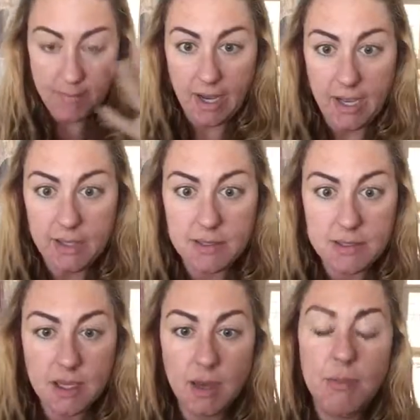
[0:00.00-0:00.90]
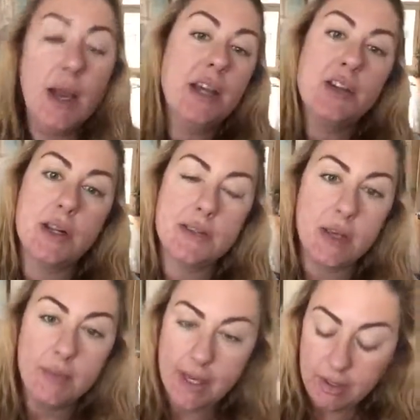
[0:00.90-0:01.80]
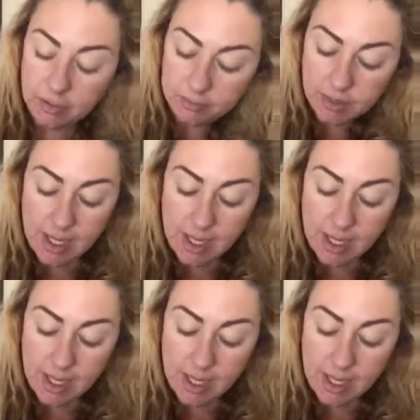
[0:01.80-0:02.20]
my eyelids to help the eyeshadow sound better.